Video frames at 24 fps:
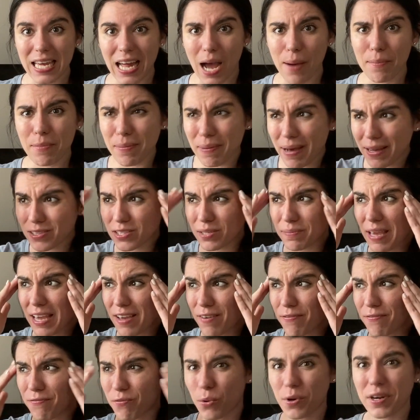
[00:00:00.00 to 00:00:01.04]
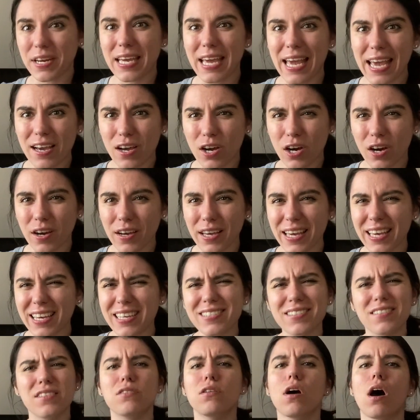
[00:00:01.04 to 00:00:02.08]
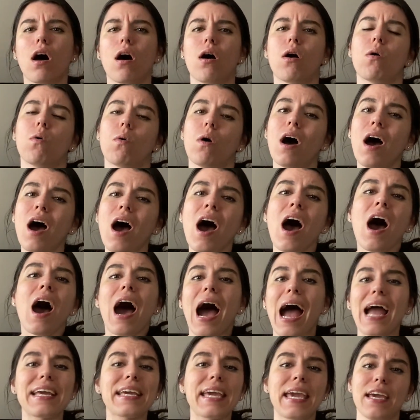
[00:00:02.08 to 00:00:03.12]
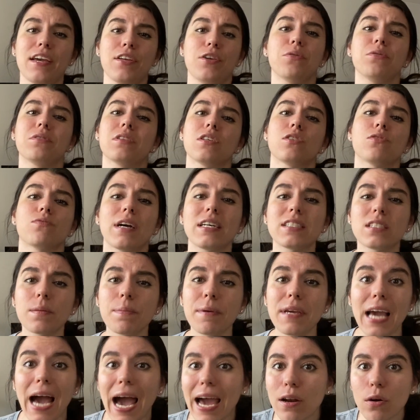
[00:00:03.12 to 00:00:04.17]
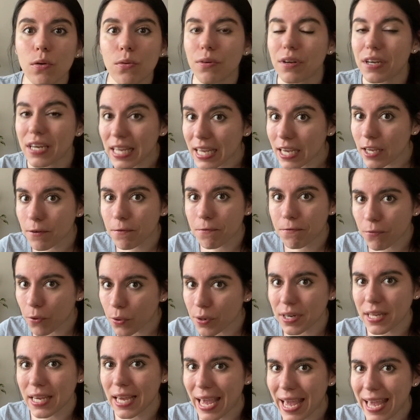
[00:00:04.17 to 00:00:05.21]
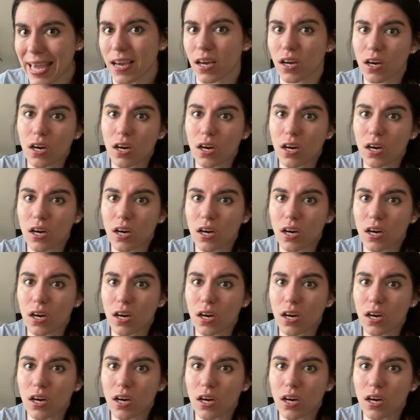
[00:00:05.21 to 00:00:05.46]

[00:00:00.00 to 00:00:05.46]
I'm about to make 48 cookies? No, I can't use this recipe. I don't need 48